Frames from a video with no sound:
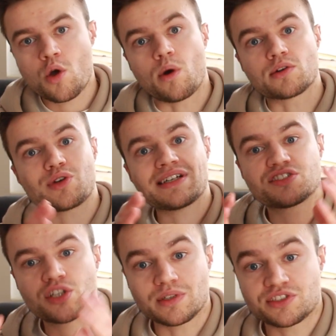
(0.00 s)
while Trading
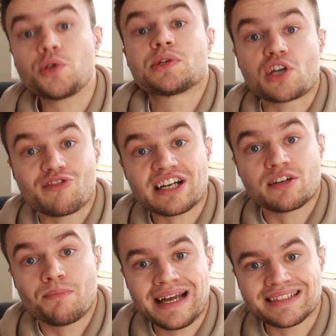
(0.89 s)
212, its direct
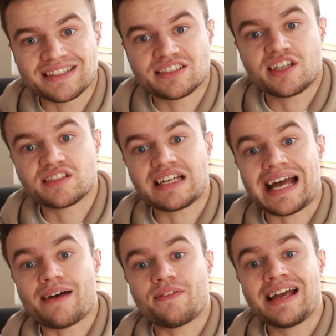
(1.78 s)
competitor, doesn't
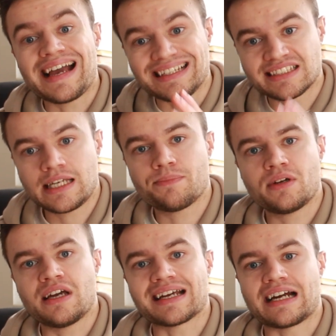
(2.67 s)
have a
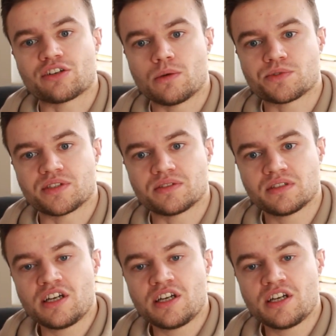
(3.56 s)
SIP account option.